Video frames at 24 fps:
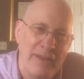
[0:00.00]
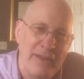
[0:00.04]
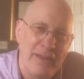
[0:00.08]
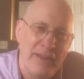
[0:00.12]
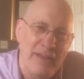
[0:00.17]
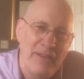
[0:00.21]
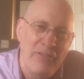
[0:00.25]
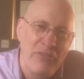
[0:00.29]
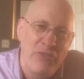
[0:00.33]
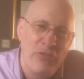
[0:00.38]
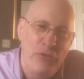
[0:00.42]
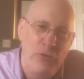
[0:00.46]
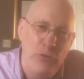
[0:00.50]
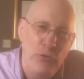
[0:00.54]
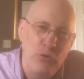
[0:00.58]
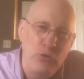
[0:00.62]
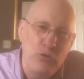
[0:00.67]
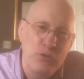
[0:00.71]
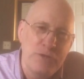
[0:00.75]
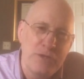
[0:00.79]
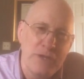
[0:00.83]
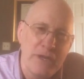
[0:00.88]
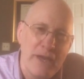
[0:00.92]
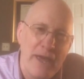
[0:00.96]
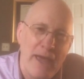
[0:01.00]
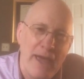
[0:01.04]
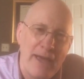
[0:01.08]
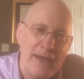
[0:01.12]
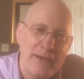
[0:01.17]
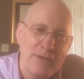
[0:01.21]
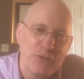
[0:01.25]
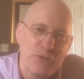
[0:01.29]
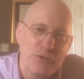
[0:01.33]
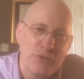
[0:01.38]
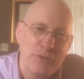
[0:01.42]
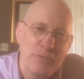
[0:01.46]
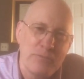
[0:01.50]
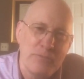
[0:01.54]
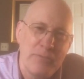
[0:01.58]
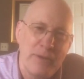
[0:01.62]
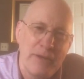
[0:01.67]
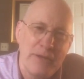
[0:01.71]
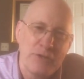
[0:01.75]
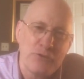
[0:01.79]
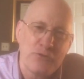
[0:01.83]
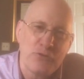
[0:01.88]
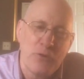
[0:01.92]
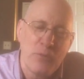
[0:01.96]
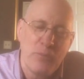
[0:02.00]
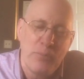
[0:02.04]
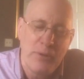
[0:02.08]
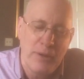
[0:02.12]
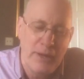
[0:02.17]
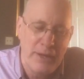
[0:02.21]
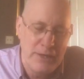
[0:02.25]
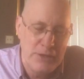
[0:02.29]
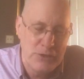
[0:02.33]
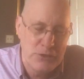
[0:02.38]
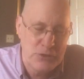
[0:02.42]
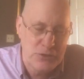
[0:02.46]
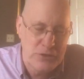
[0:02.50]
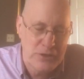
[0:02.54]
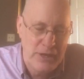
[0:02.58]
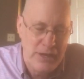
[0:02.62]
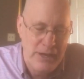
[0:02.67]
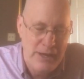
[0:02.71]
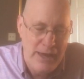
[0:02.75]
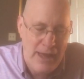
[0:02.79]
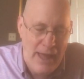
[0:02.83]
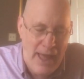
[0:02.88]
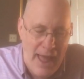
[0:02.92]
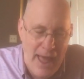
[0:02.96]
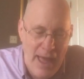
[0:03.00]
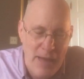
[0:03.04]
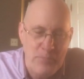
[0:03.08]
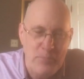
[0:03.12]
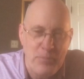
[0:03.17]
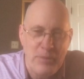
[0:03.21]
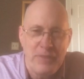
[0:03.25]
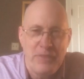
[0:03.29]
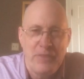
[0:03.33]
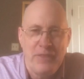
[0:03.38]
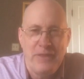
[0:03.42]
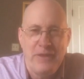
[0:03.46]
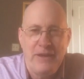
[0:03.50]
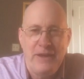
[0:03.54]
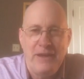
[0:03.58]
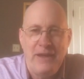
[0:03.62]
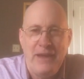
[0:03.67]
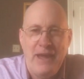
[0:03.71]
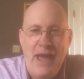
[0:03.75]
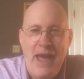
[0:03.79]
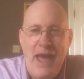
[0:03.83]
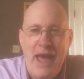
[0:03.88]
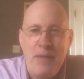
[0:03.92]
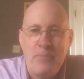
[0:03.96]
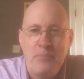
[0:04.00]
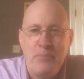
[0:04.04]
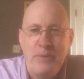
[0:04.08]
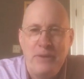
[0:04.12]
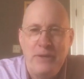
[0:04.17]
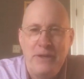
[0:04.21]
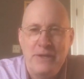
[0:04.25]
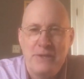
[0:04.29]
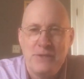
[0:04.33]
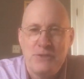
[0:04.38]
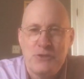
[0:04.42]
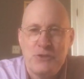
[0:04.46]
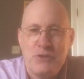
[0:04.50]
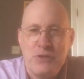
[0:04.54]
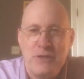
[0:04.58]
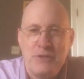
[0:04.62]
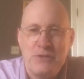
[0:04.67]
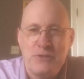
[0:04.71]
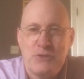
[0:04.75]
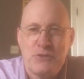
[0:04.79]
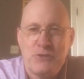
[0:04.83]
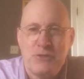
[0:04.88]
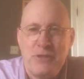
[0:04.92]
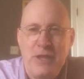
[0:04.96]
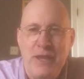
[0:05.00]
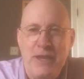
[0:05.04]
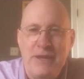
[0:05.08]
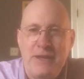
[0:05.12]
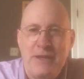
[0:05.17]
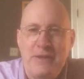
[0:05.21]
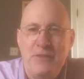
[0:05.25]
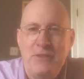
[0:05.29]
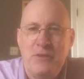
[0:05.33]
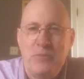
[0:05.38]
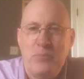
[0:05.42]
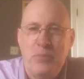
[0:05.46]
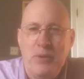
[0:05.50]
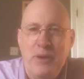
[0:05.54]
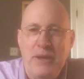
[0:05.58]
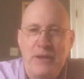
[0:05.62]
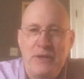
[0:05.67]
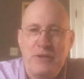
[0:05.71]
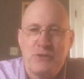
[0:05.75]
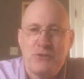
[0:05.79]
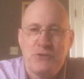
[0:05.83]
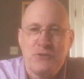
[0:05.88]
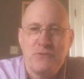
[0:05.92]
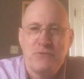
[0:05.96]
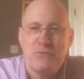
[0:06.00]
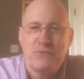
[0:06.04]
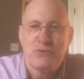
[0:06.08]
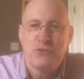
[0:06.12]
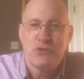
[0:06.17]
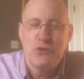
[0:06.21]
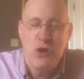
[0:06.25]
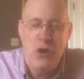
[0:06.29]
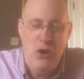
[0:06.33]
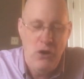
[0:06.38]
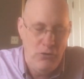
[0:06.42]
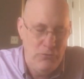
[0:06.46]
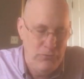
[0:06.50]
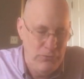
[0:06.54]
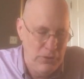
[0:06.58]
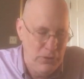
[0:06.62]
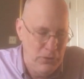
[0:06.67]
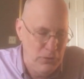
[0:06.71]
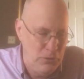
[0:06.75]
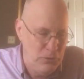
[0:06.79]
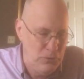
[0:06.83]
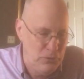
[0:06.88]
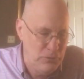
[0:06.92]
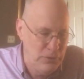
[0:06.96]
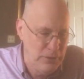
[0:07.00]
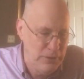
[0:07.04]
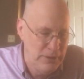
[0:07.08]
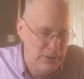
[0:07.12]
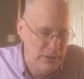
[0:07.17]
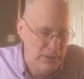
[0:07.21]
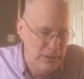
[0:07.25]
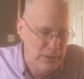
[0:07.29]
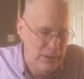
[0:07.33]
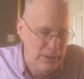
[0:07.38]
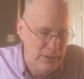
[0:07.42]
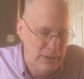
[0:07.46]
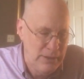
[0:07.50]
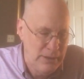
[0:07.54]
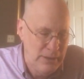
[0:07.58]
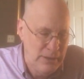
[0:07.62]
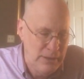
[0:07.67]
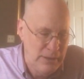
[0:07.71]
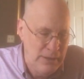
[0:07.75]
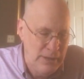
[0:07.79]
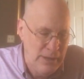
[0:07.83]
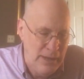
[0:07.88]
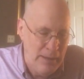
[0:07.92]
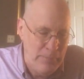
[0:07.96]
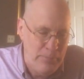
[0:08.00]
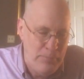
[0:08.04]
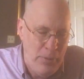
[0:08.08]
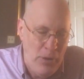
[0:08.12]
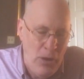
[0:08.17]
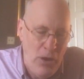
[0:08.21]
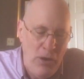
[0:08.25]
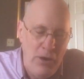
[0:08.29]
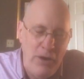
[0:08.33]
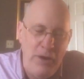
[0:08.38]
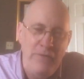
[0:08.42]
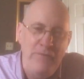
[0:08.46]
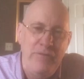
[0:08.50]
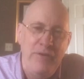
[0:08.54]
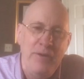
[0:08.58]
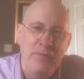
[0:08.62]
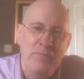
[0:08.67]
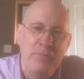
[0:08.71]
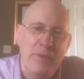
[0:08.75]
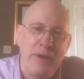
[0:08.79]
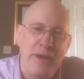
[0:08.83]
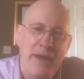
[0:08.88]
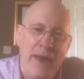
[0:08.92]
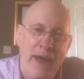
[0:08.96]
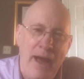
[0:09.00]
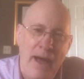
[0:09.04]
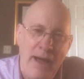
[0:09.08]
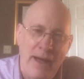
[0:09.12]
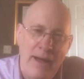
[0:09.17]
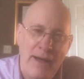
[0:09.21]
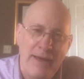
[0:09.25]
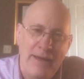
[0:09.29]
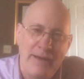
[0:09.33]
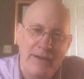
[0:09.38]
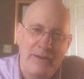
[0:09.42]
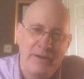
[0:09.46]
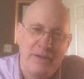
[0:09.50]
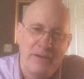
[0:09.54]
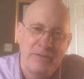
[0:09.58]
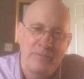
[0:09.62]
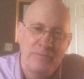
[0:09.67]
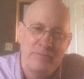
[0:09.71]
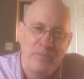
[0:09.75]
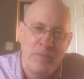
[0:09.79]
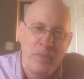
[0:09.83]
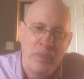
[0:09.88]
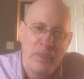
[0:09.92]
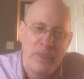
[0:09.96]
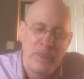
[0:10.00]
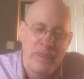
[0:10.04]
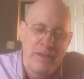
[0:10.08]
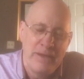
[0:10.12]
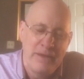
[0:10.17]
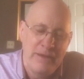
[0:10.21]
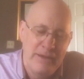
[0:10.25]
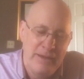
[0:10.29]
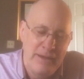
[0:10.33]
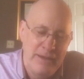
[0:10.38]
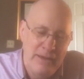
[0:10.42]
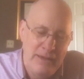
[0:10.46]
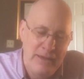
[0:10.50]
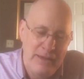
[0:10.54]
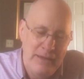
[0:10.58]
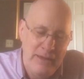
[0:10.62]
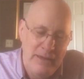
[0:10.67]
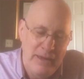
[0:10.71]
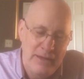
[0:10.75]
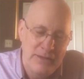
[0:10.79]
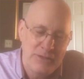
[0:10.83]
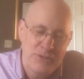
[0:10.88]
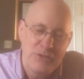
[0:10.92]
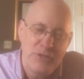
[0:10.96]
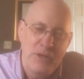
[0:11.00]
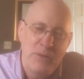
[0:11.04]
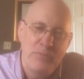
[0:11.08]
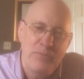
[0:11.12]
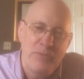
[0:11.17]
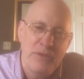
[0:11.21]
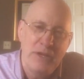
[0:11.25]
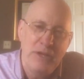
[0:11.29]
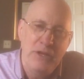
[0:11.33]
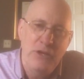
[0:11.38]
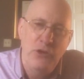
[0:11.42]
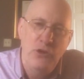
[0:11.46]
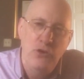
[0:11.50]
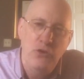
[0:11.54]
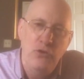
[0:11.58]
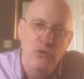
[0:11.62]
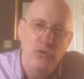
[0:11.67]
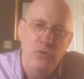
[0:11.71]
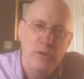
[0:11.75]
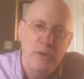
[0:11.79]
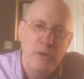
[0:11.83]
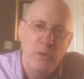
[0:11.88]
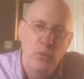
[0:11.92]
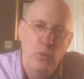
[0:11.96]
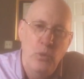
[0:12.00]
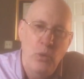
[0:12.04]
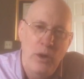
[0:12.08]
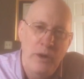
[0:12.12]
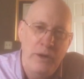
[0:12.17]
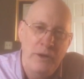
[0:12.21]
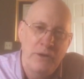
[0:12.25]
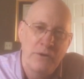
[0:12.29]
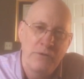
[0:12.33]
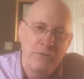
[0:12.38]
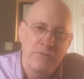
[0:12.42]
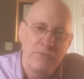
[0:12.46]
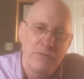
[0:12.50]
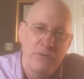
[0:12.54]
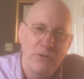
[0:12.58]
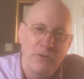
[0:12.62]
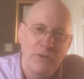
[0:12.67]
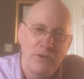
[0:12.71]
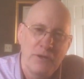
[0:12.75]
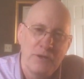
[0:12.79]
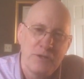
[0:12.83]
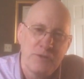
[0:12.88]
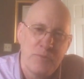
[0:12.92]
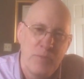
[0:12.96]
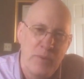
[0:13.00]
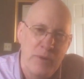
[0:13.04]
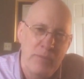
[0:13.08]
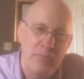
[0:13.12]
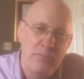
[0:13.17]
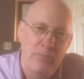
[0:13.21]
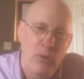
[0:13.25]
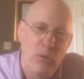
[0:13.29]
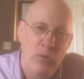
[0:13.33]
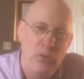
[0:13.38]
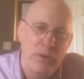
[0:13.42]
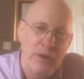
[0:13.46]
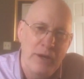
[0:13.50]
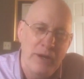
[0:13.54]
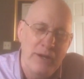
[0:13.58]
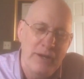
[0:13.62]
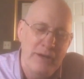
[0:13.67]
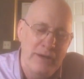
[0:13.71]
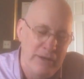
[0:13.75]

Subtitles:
Enthusiasm has replaced apathy. Happiness has taken the place of sorrow. A part of him died, and something new and wonderful has been born in